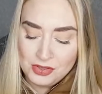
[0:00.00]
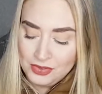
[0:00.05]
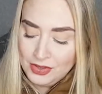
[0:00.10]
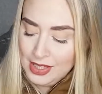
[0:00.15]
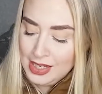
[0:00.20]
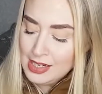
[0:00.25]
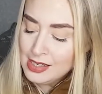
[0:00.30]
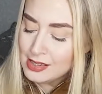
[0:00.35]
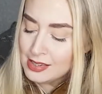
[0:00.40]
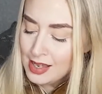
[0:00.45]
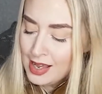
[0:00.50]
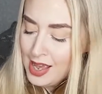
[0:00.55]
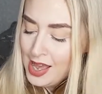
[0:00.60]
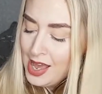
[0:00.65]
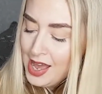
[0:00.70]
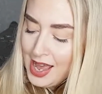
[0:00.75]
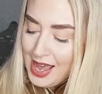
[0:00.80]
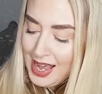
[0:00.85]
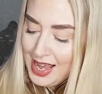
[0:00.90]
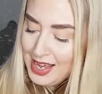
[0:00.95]
for this
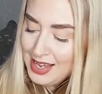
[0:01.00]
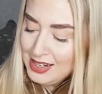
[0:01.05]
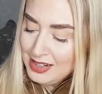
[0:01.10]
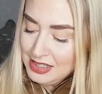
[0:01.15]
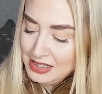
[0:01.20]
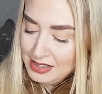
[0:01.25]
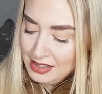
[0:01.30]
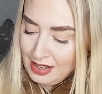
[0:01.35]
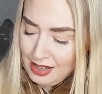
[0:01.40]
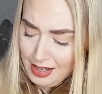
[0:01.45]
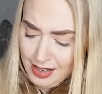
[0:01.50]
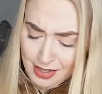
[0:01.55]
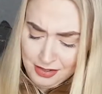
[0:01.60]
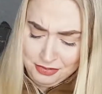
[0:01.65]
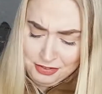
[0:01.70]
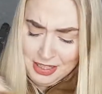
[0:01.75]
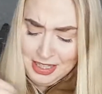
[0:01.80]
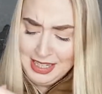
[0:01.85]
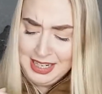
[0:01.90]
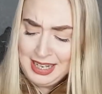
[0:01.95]
and I
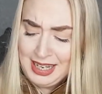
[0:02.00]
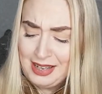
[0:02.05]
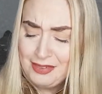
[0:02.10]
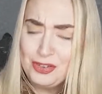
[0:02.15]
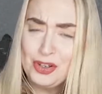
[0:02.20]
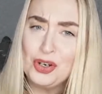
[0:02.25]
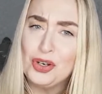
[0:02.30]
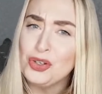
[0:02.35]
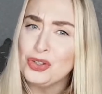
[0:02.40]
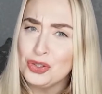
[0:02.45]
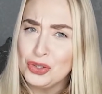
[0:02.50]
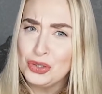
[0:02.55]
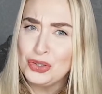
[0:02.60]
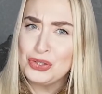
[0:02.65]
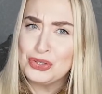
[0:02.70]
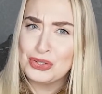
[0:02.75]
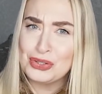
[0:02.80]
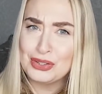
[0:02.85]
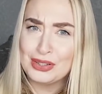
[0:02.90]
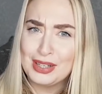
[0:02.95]
feel like I've got a good
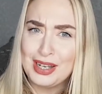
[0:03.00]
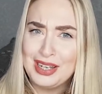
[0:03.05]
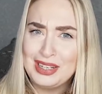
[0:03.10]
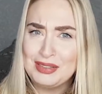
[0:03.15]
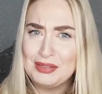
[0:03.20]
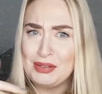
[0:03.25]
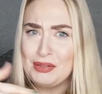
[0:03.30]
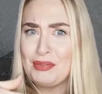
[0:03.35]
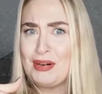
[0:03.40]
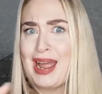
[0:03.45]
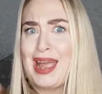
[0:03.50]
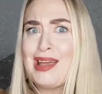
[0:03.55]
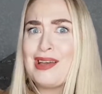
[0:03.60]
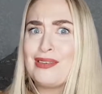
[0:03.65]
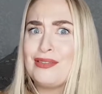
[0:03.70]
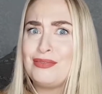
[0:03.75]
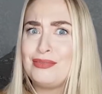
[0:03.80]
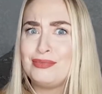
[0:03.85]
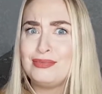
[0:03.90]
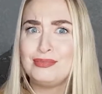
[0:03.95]
kind of array of
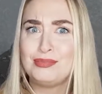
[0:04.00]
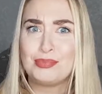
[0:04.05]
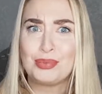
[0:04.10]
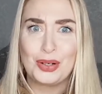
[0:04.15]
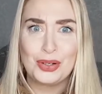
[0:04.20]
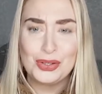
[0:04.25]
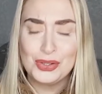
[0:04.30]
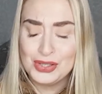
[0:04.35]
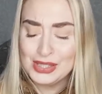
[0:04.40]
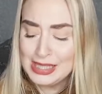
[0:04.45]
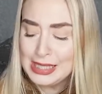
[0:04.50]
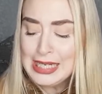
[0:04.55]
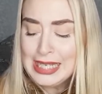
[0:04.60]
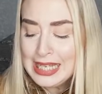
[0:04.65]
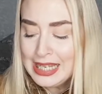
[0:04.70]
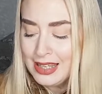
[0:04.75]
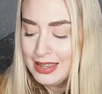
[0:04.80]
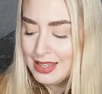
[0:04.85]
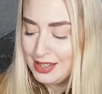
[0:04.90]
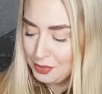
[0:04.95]
products in
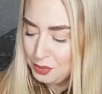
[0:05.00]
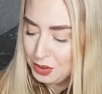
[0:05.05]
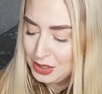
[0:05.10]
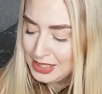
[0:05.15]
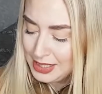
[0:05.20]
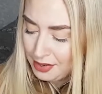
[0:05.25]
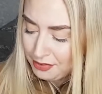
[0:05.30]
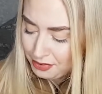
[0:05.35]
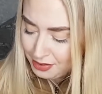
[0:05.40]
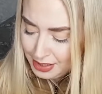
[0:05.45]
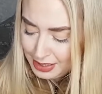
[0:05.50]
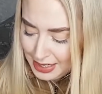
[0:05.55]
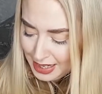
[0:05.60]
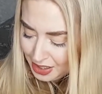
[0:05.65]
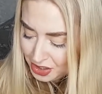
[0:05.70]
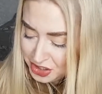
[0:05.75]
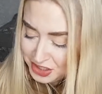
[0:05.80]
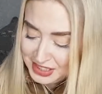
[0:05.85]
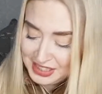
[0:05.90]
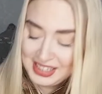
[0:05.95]
here that will definitely
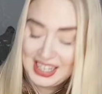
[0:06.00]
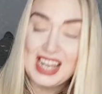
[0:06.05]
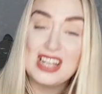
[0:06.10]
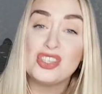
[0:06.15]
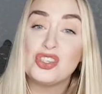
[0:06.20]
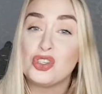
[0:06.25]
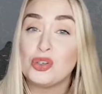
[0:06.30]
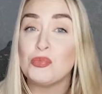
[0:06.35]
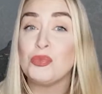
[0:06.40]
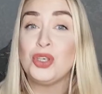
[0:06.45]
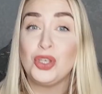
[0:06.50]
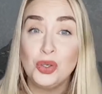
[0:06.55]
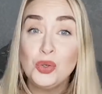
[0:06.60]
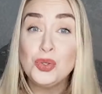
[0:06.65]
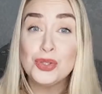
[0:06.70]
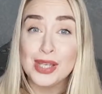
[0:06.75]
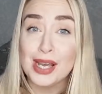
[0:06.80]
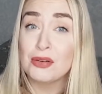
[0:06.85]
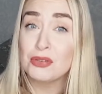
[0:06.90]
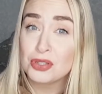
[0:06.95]
actually get some use
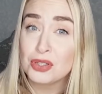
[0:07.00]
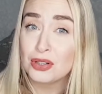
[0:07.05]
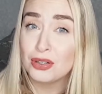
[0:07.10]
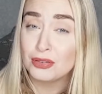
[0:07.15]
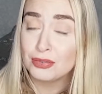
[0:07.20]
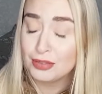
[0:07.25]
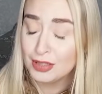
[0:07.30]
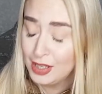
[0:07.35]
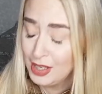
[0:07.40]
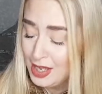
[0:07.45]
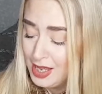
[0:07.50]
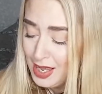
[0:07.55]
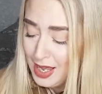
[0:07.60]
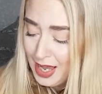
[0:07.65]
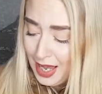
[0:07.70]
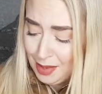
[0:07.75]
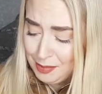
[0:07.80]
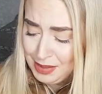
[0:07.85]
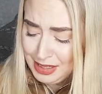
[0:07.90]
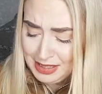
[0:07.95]
out of.
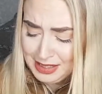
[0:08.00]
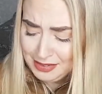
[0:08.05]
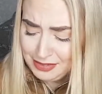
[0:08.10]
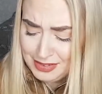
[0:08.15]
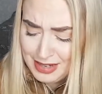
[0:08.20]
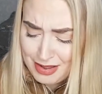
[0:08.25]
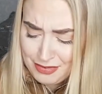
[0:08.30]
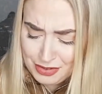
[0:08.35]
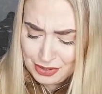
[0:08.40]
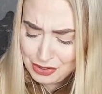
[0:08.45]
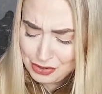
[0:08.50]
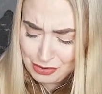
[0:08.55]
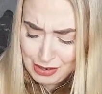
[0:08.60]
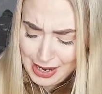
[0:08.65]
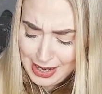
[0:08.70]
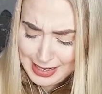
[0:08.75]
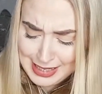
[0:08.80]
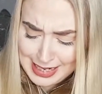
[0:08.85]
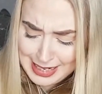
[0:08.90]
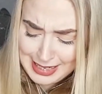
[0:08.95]
I mean, I've never
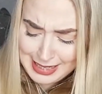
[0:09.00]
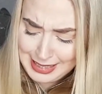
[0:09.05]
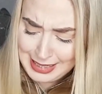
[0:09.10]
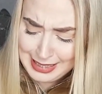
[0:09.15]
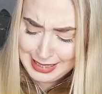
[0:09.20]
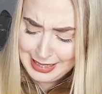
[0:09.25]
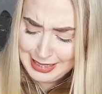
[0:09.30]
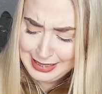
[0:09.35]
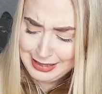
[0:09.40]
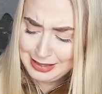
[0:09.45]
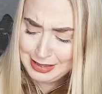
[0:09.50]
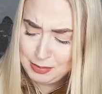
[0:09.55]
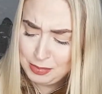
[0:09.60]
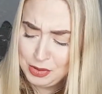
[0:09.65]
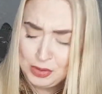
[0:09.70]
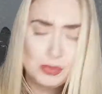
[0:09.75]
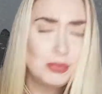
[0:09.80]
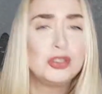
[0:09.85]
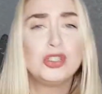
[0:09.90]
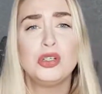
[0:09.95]
tried anything like the
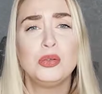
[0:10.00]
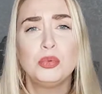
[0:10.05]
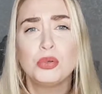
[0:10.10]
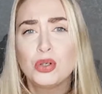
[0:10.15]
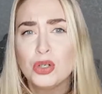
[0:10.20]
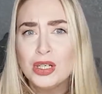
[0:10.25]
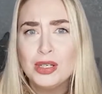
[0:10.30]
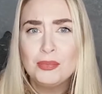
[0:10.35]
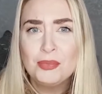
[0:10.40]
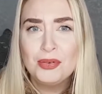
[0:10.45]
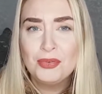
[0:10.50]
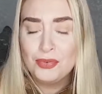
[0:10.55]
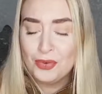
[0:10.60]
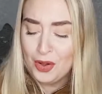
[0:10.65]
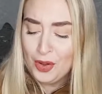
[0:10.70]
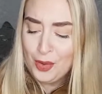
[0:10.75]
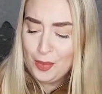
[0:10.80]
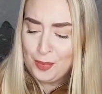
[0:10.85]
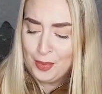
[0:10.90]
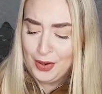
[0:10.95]
boob tube cream
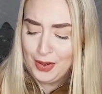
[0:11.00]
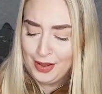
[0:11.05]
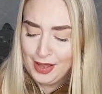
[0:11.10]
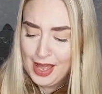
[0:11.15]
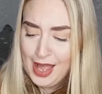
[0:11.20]
before, but